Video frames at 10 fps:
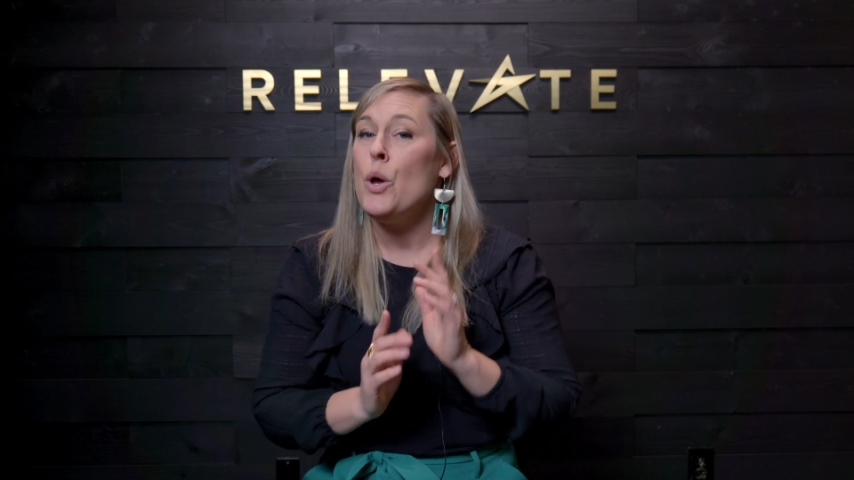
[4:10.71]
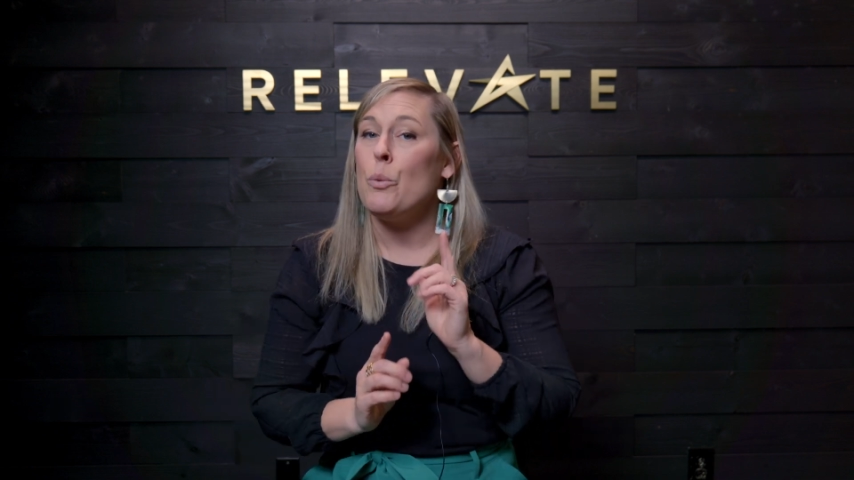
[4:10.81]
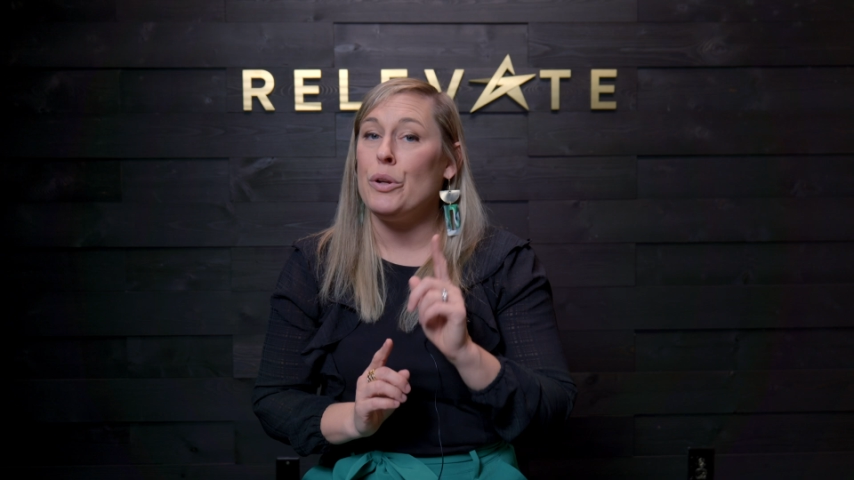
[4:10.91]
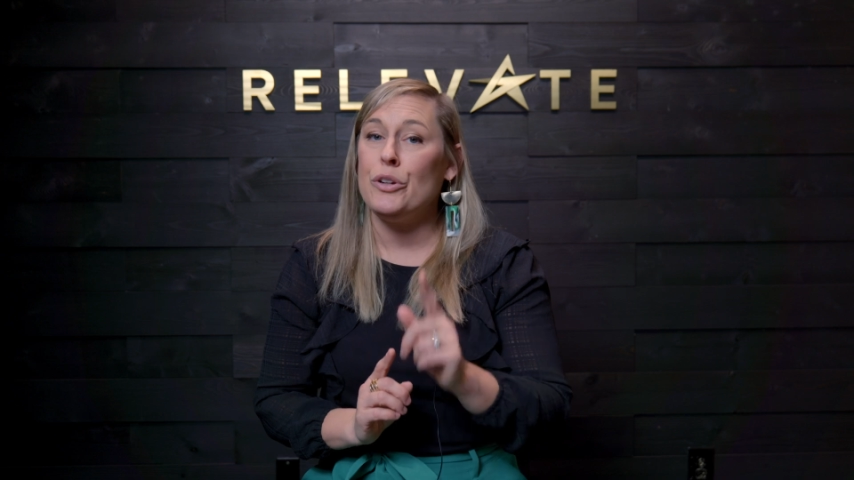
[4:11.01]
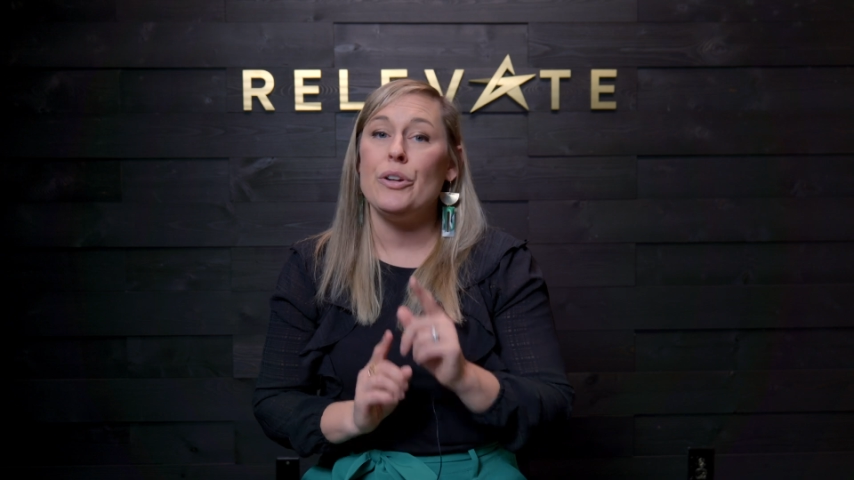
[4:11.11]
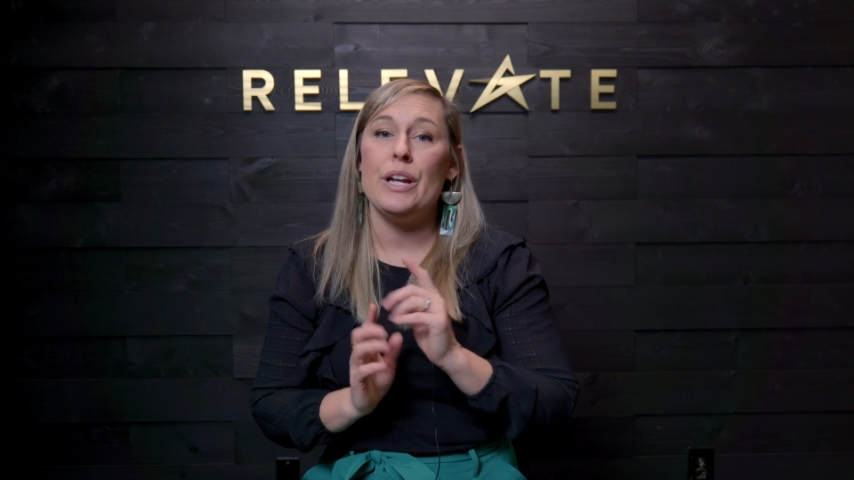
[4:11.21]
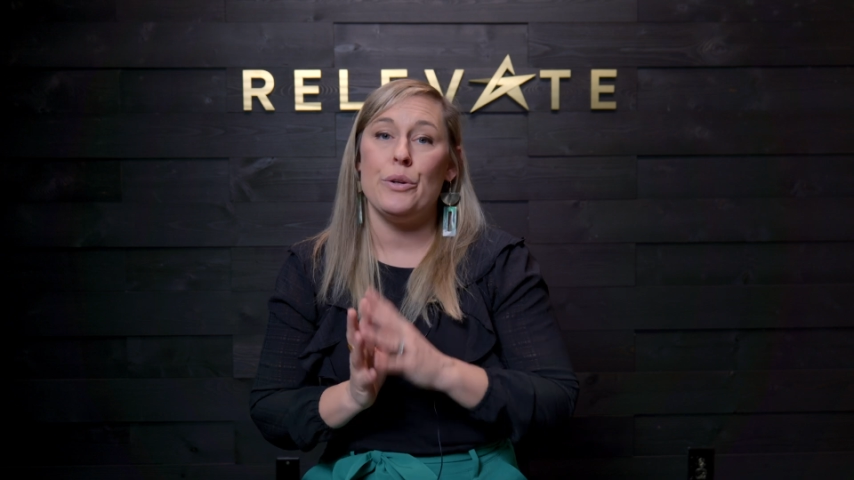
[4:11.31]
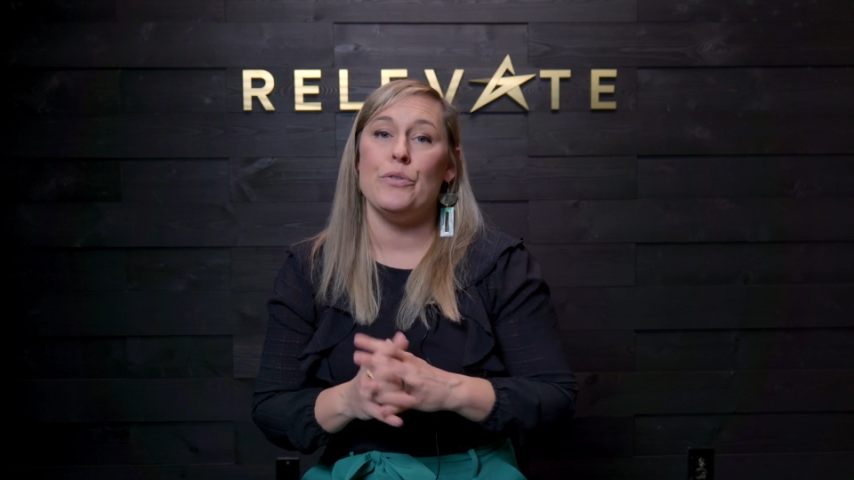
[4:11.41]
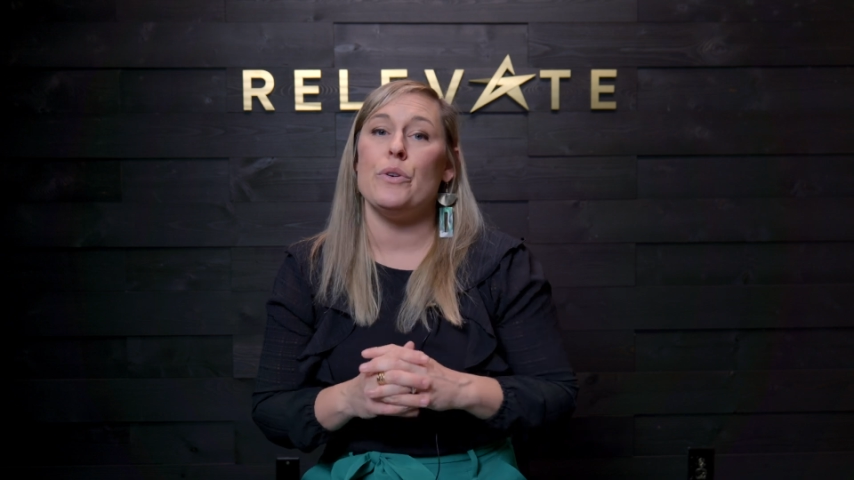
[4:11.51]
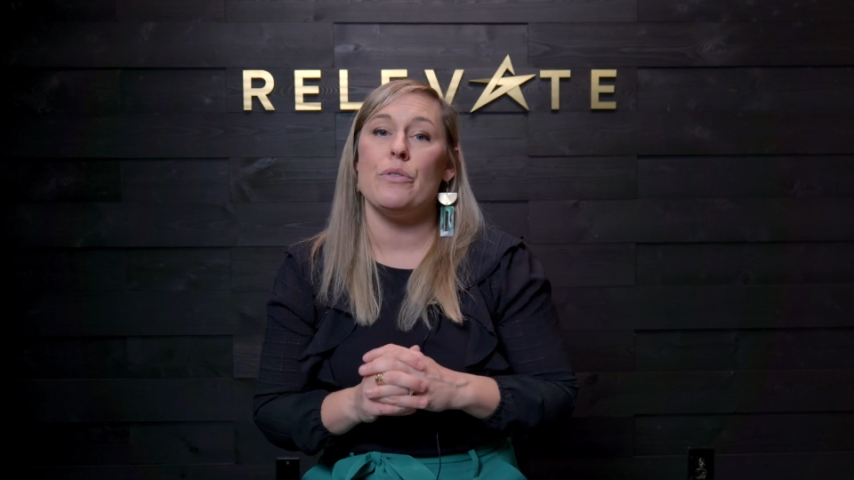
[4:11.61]
when you're
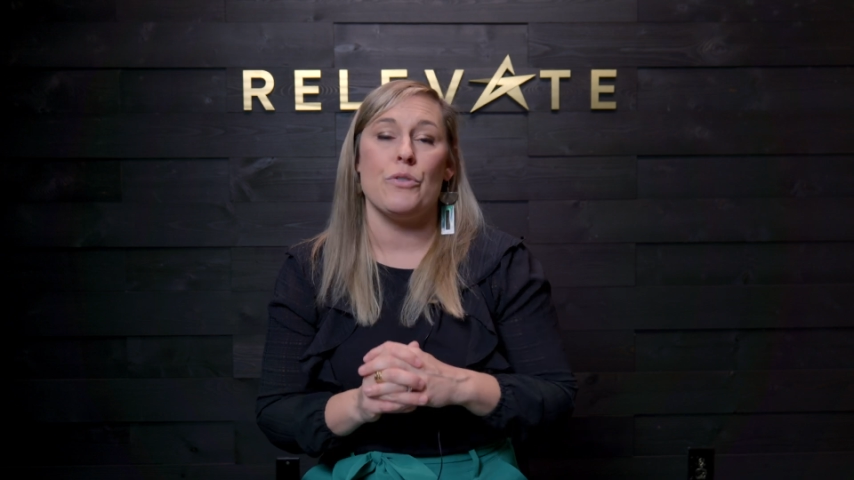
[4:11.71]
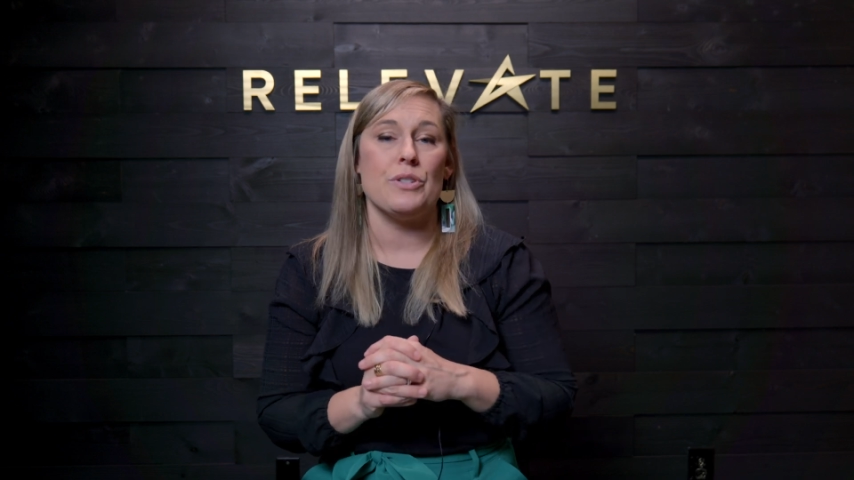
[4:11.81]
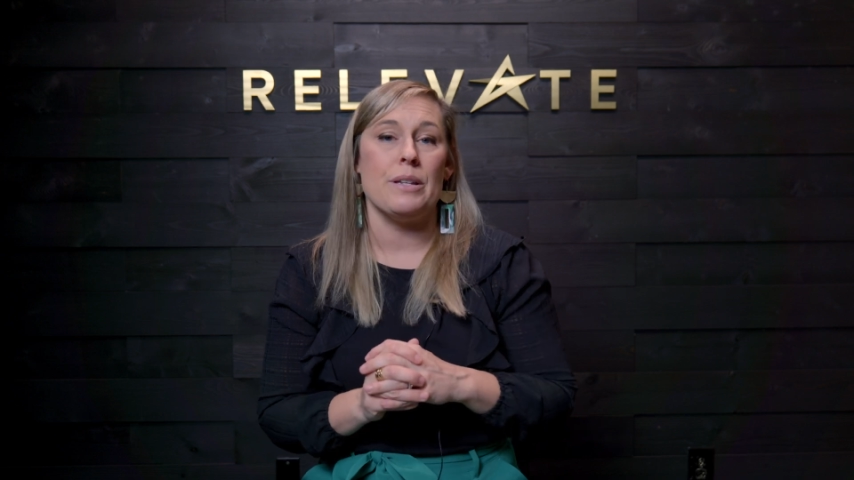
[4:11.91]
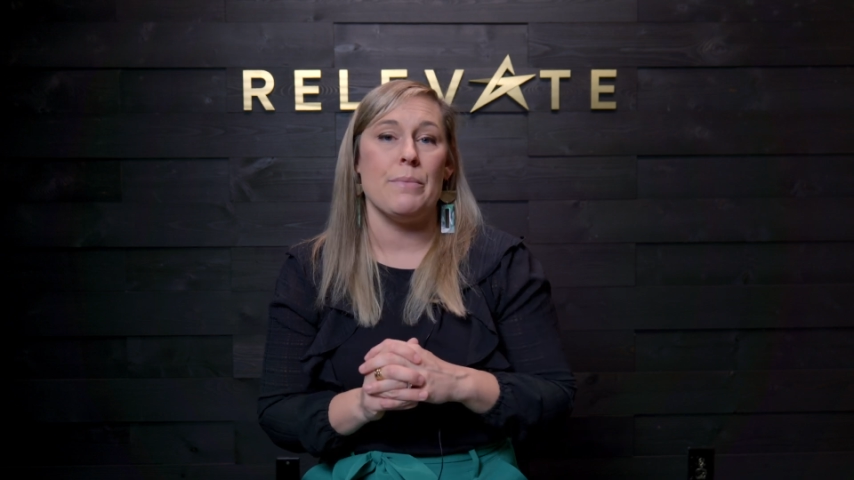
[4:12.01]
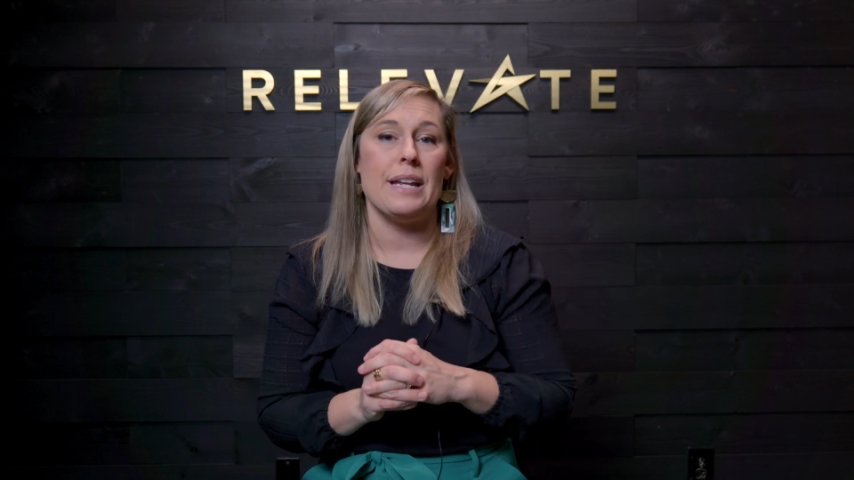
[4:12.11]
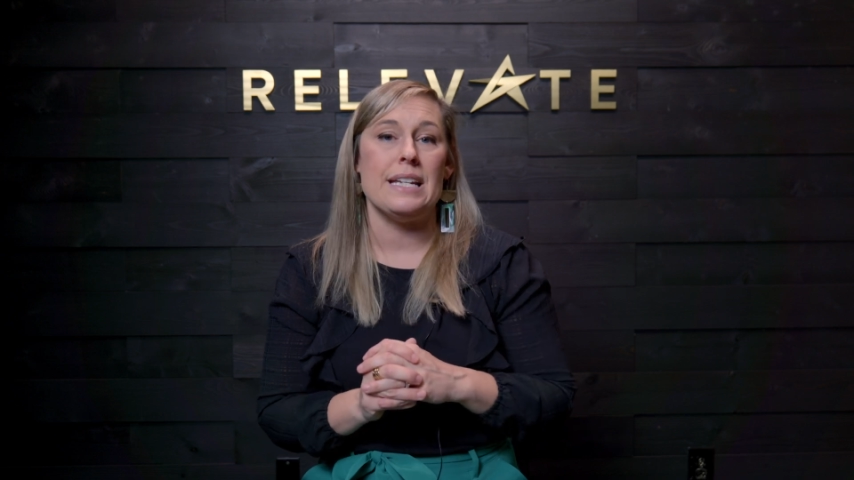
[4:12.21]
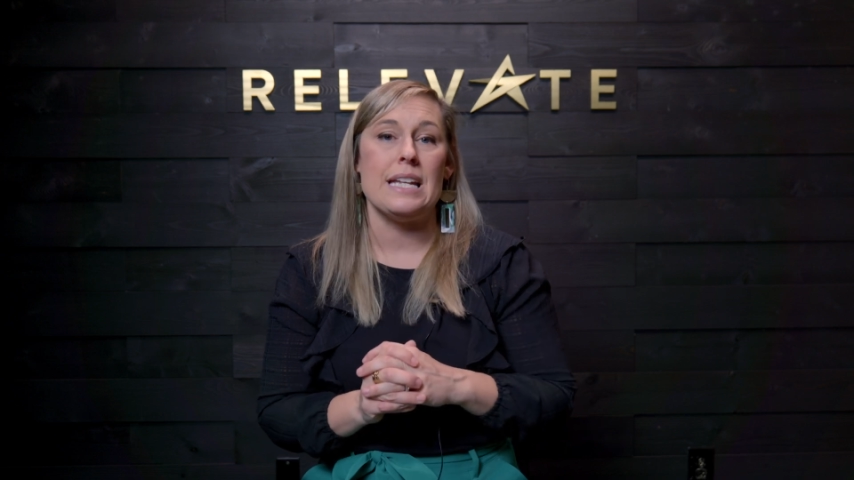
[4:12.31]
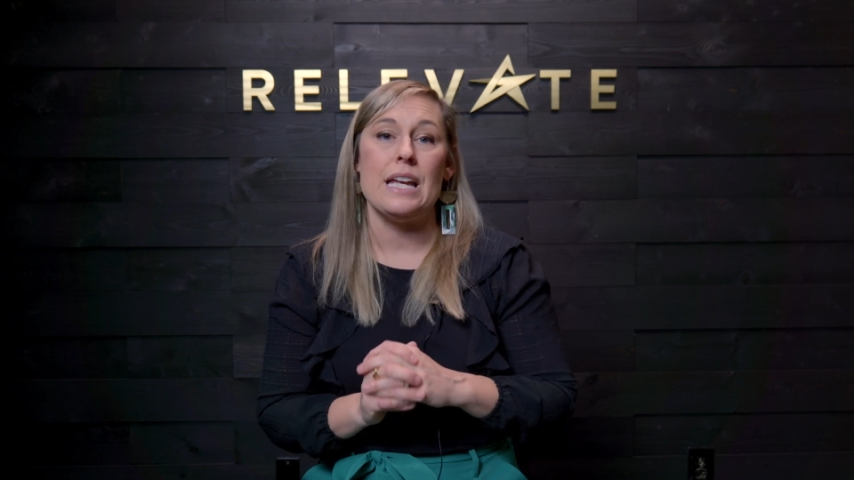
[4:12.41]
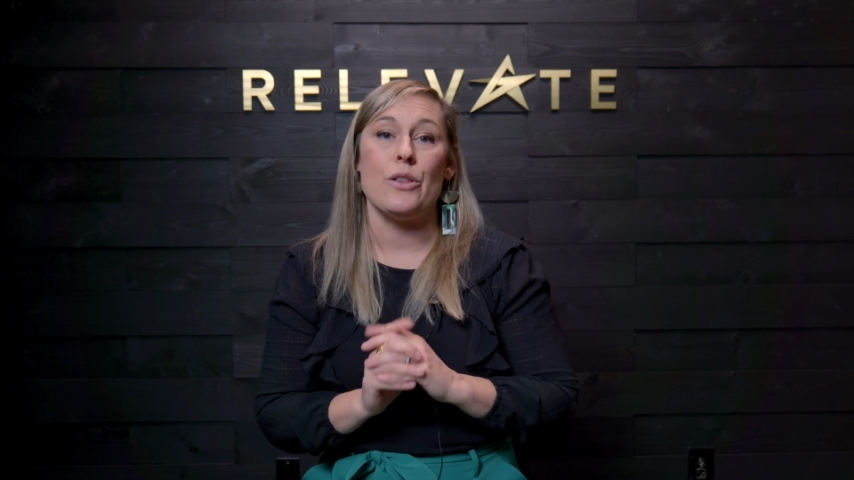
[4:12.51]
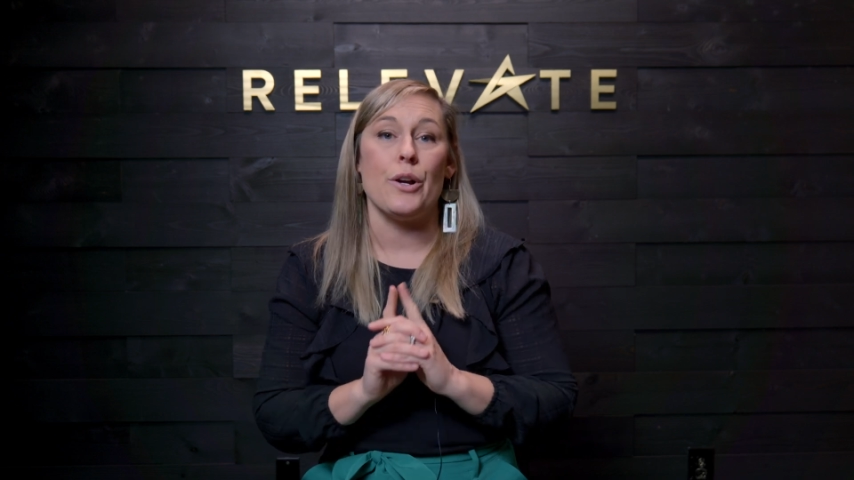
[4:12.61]
interviewing for somebody
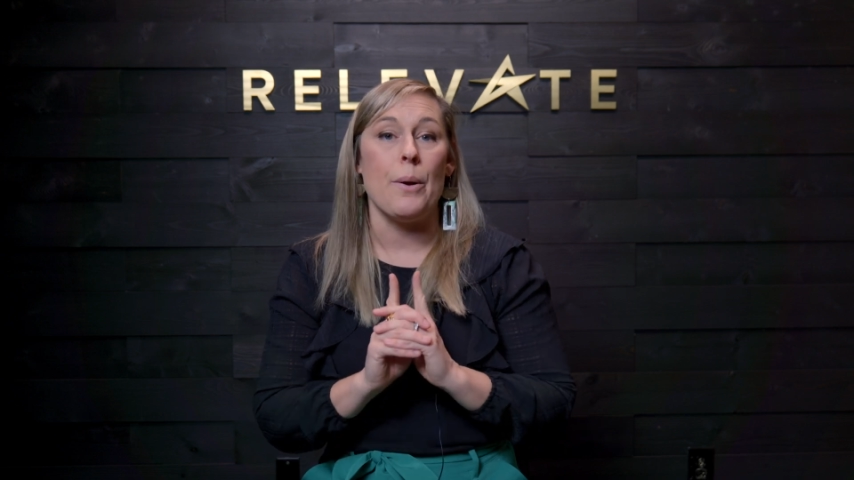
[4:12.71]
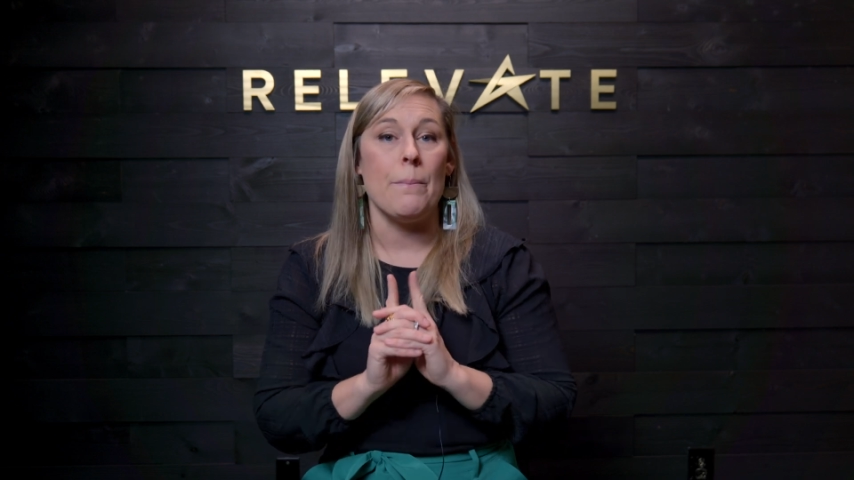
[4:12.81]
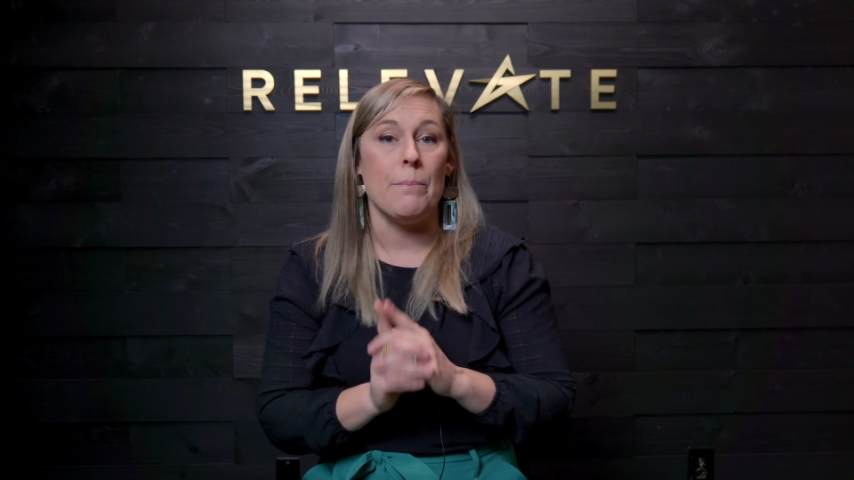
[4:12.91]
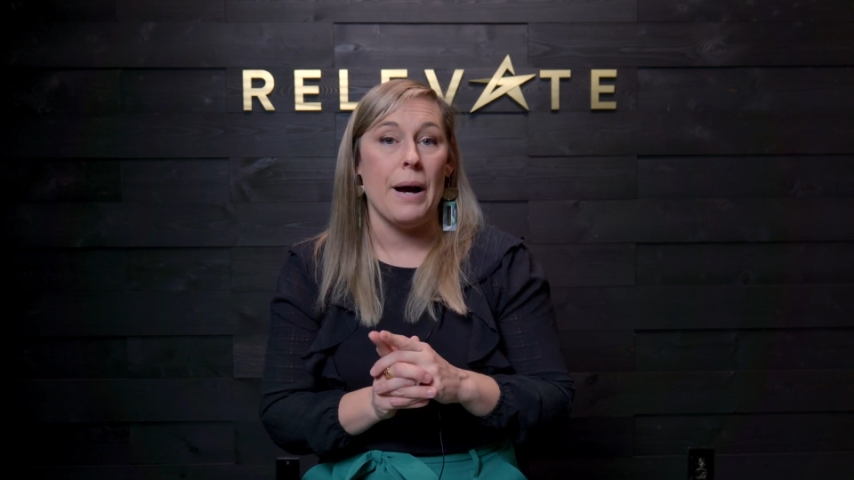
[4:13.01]
to either